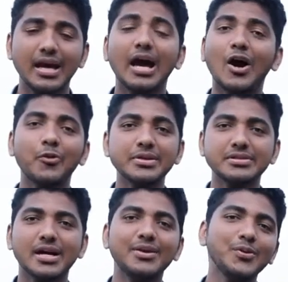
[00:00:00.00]
How much
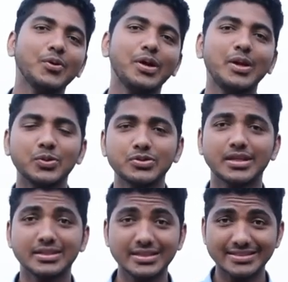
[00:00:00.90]
are you going to
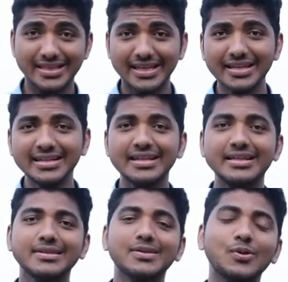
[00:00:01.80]
charge? The second
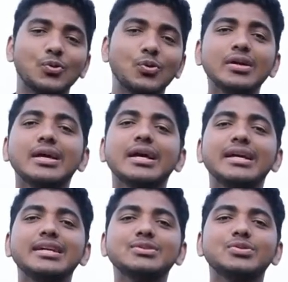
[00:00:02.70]
caterer told
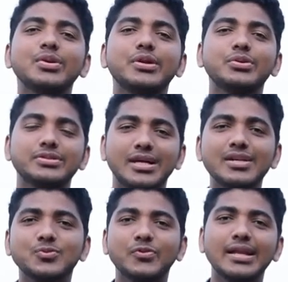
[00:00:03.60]
he is going to charge
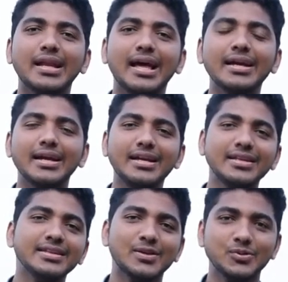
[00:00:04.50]

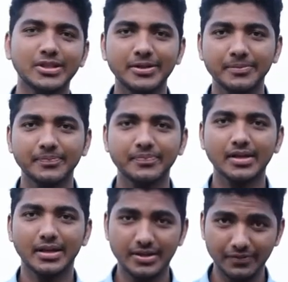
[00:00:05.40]
1,18,000.
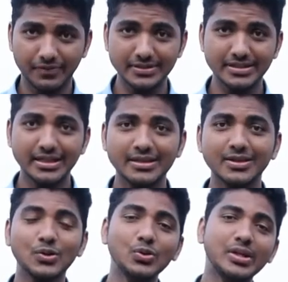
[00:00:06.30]
The first
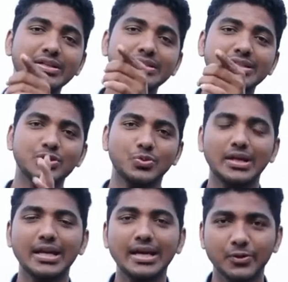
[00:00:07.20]
caterer told he will charge
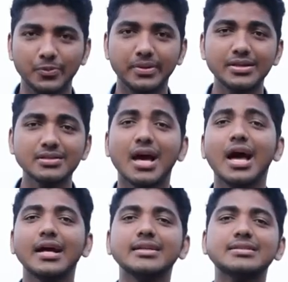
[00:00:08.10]
1 lakh rupees
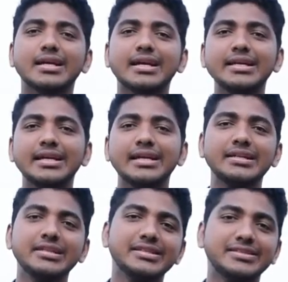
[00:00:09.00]
and the second
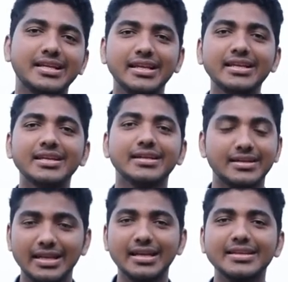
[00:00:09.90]
caterer is
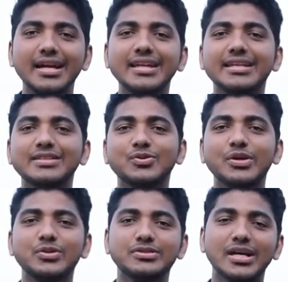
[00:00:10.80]
telling that he is
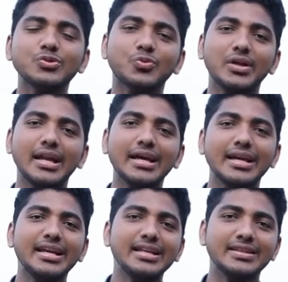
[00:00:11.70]
going to charge
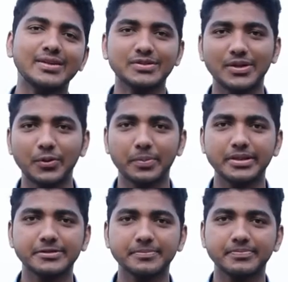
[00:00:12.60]
1,18,000
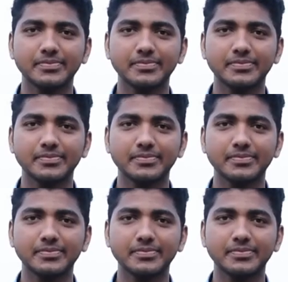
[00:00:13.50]
rupees.